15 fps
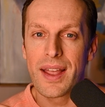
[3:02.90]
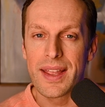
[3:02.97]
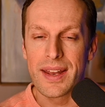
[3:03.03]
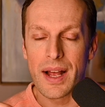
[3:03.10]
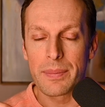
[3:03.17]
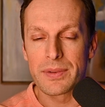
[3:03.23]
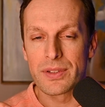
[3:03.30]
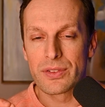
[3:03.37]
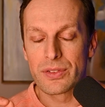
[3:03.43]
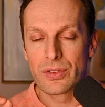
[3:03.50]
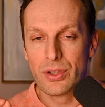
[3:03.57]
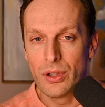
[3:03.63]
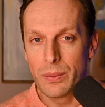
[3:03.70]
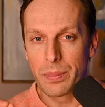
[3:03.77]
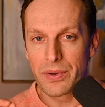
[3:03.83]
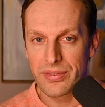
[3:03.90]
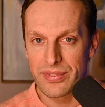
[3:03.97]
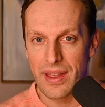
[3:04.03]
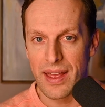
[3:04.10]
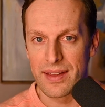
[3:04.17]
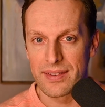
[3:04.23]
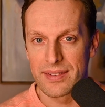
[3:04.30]
in up to
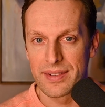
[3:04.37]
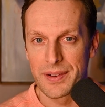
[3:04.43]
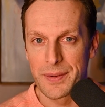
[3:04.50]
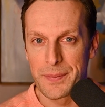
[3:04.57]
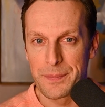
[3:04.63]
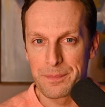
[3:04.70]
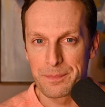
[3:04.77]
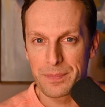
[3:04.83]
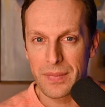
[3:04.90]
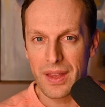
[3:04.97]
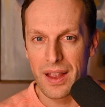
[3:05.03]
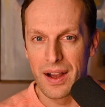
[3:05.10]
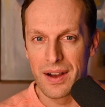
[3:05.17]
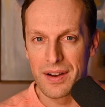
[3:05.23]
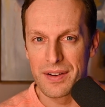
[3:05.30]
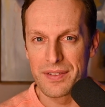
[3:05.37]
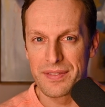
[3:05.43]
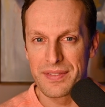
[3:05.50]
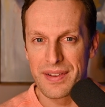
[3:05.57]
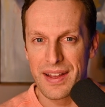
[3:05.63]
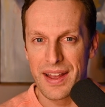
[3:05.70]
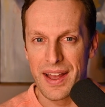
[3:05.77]
2% of